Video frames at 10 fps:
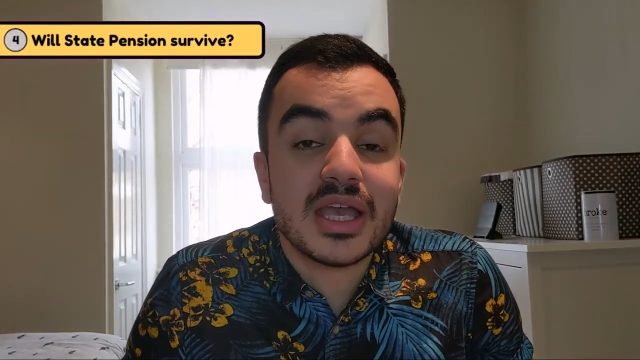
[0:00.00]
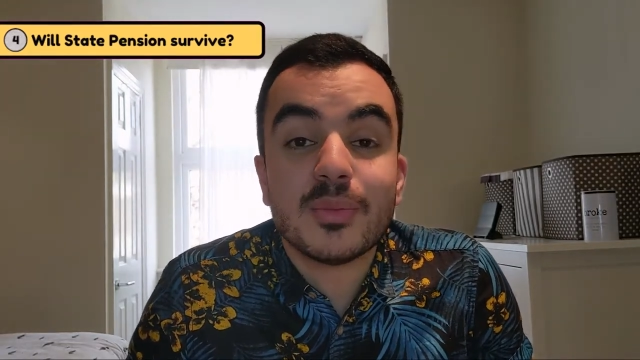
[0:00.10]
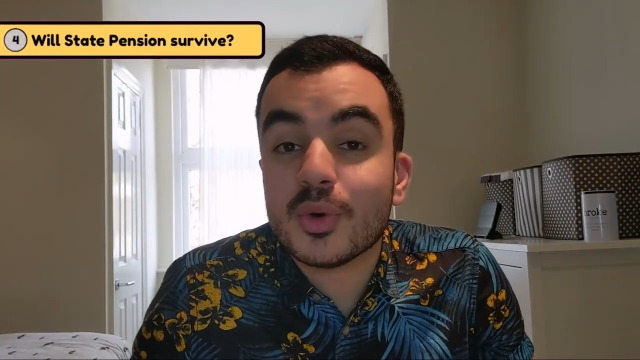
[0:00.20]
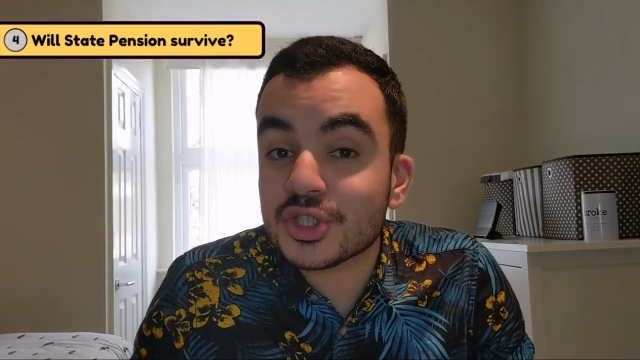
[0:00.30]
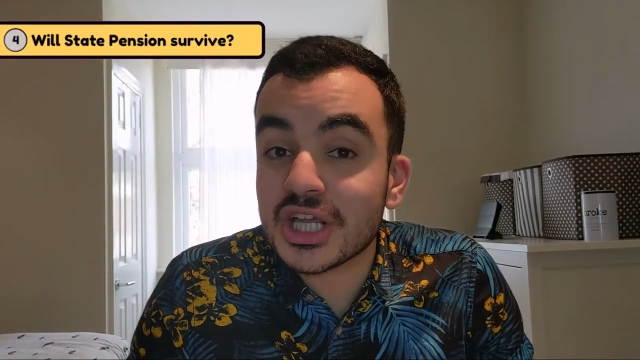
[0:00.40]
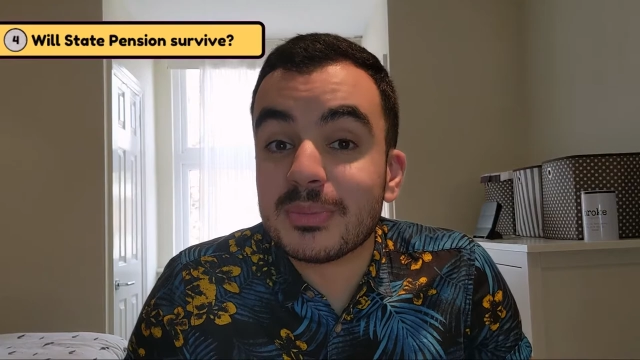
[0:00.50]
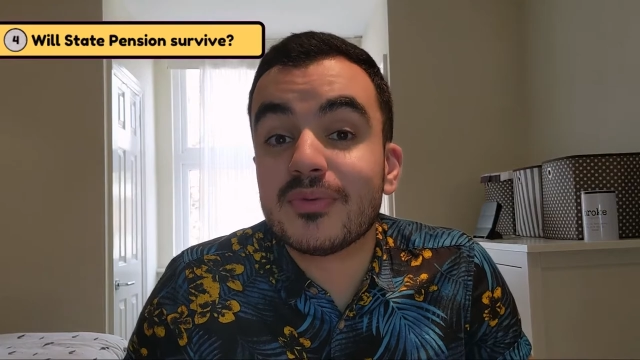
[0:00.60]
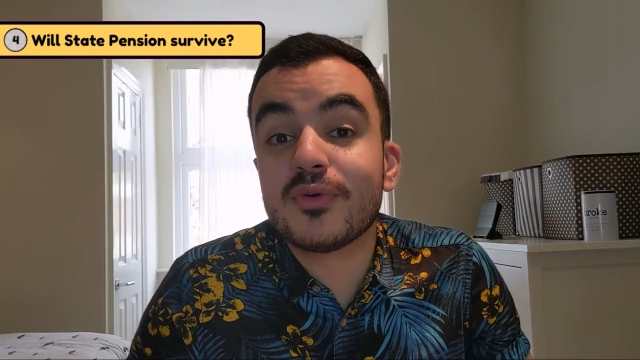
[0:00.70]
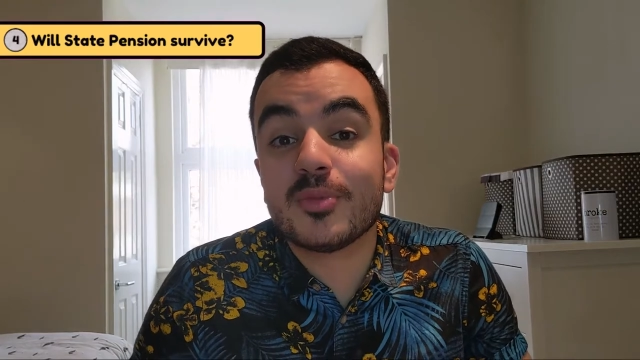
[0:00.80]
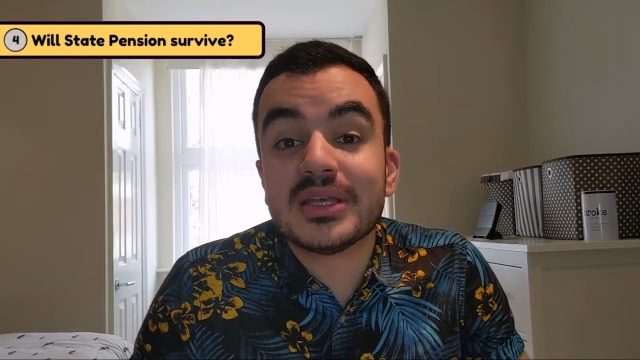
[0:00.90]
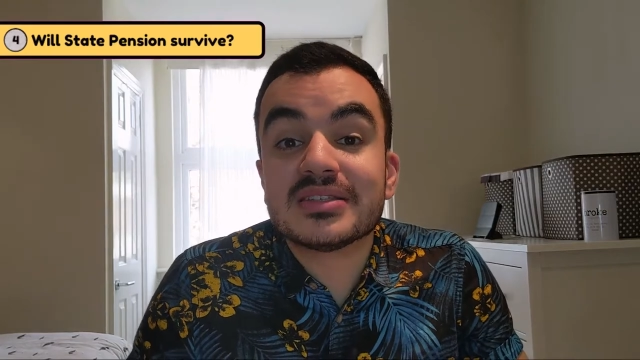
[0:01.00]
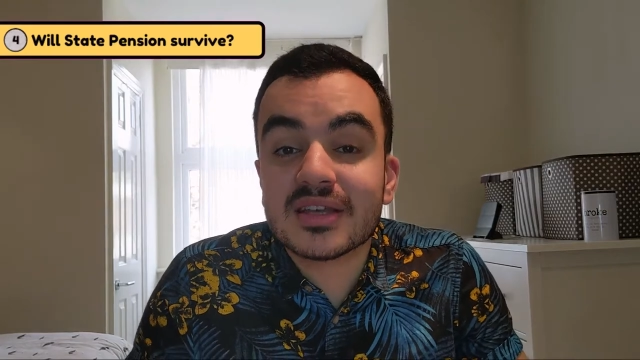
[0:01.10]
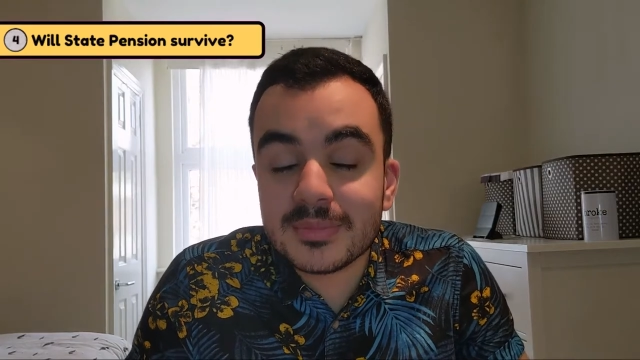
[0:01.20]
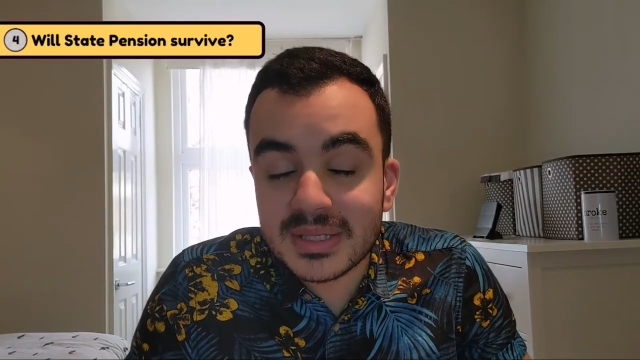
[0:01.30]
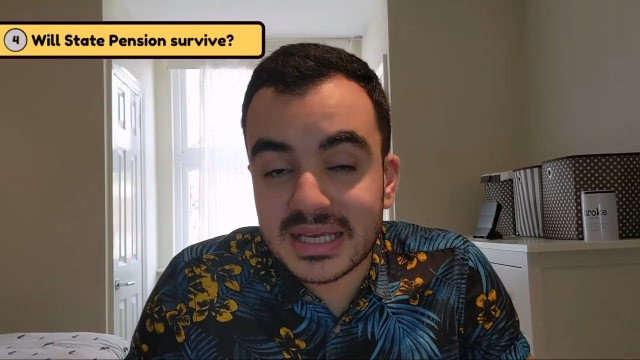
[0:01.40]
in what shape or form it is
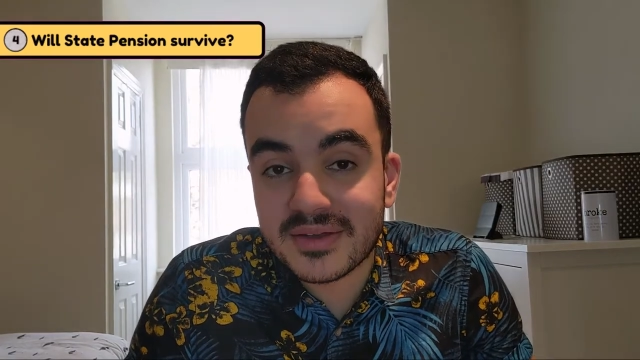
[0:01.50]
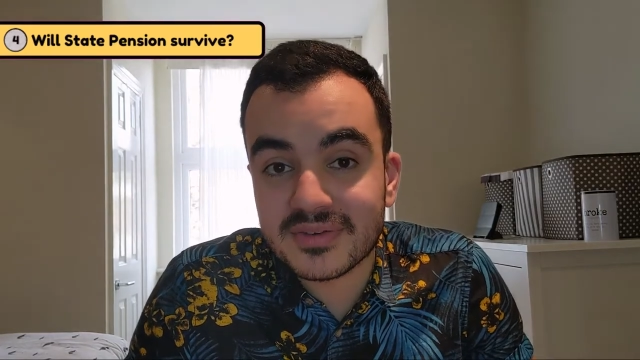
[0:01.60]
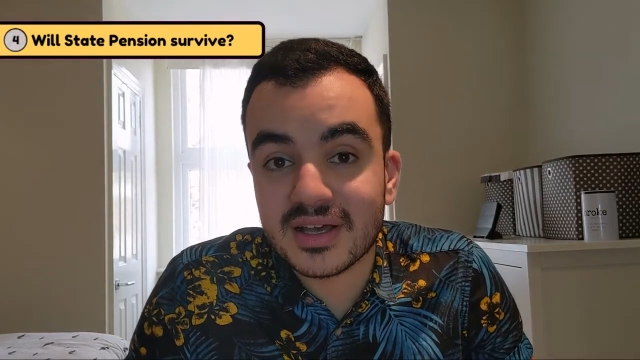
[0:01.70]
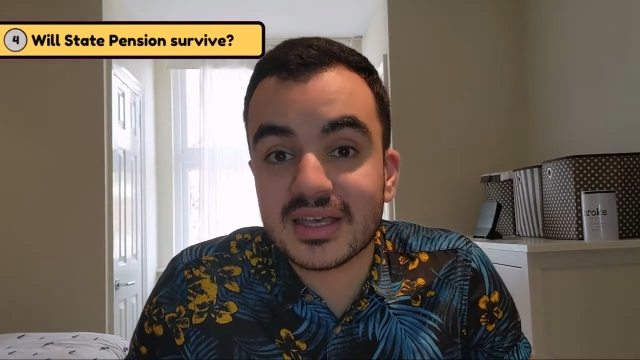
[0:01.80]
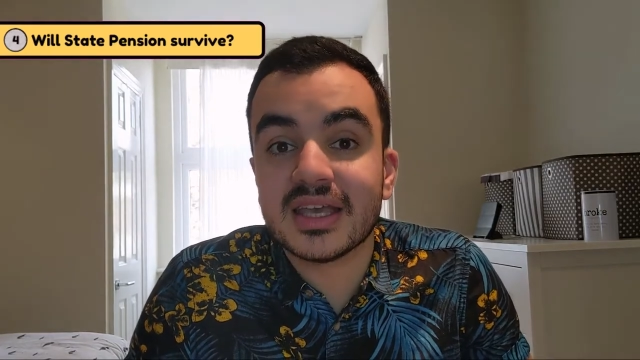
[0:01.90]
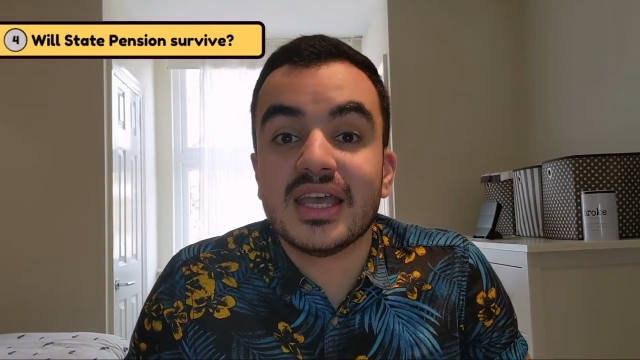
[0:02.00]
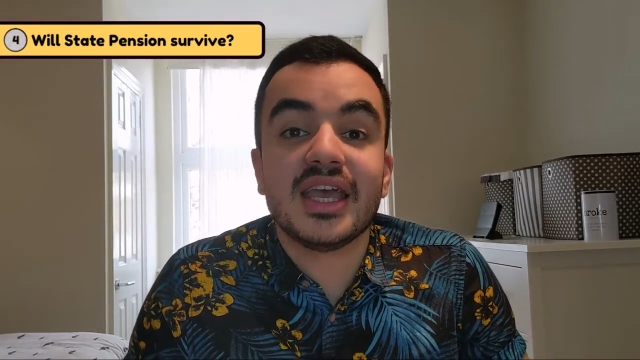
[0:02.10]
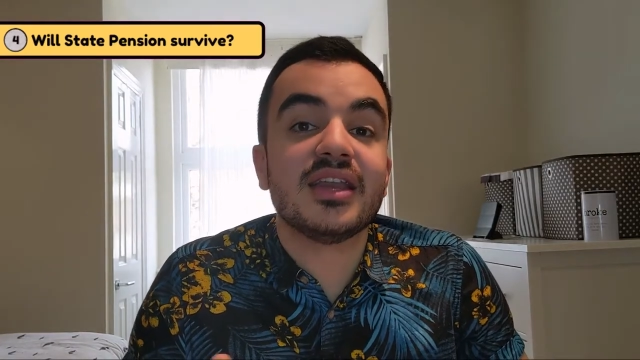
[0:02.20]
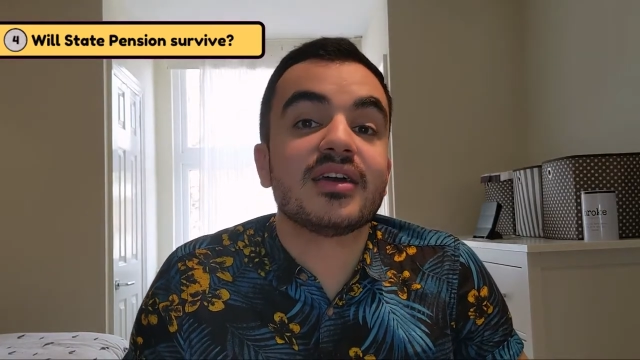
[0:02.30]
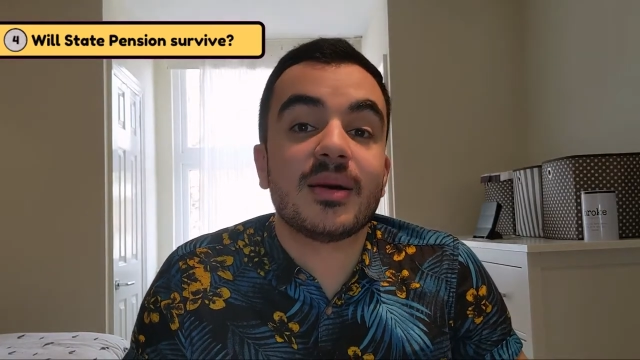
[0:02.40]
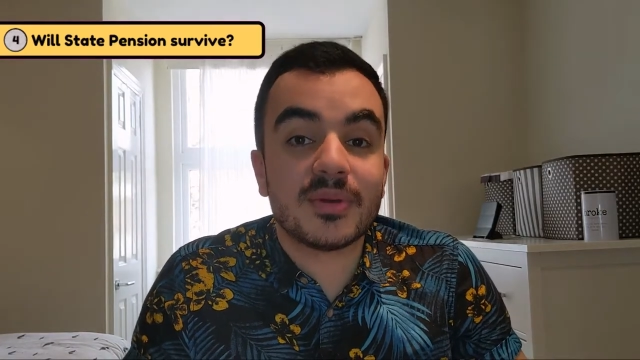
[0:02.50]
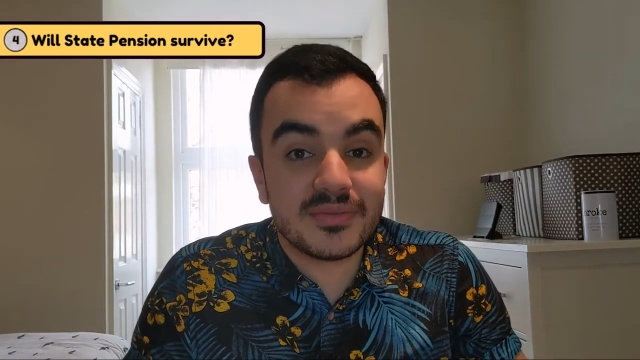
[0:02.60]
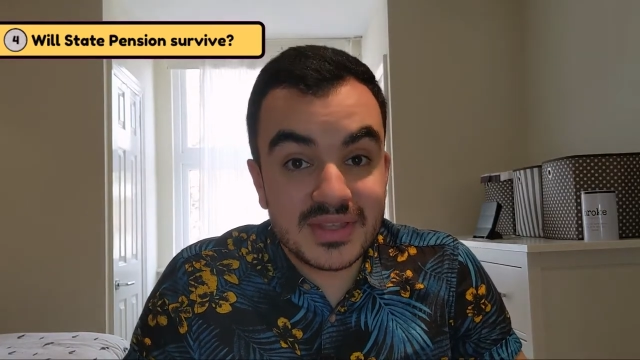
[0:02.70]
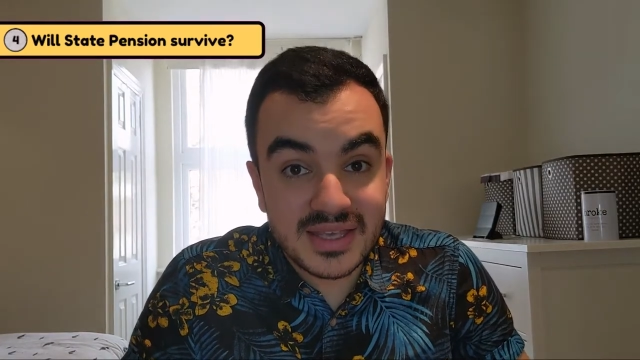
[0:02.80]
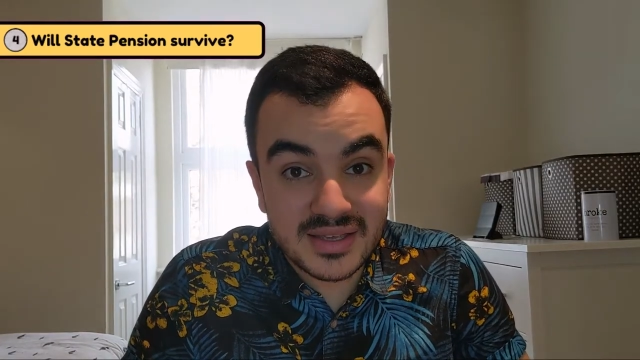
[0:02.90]
going to be left like in a couple
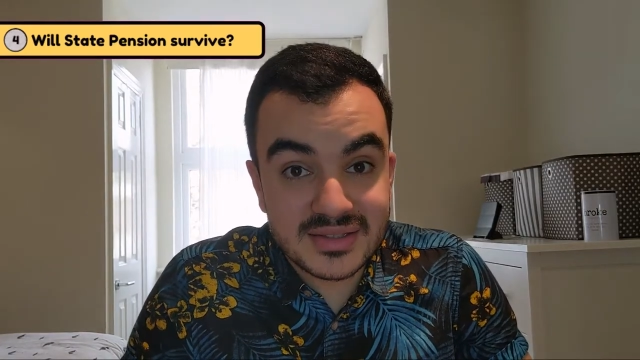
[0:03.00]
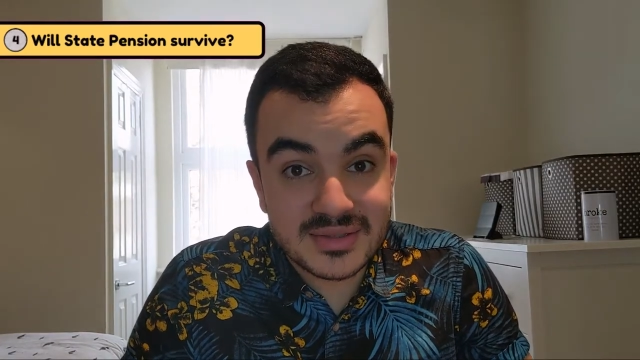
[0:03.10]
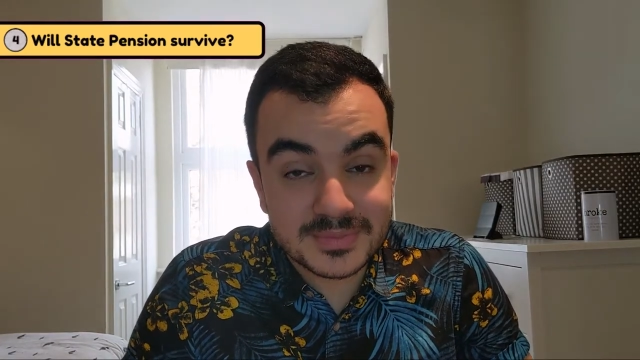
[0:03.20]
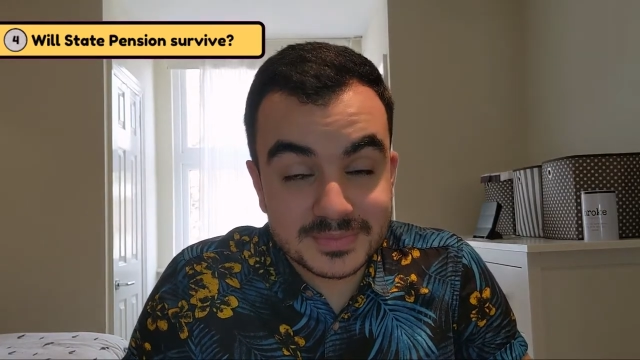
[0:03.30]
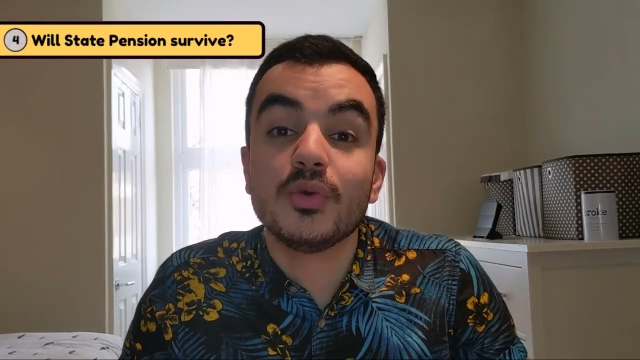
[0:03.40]
of years.